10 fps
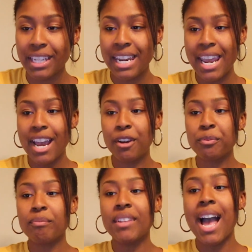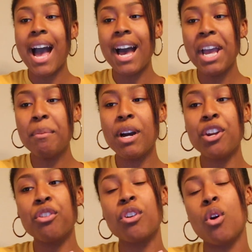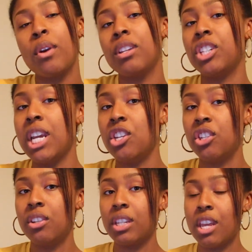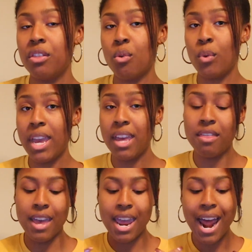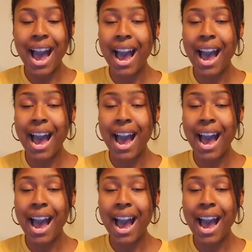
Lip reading: Now, I am undergoing changes in the way that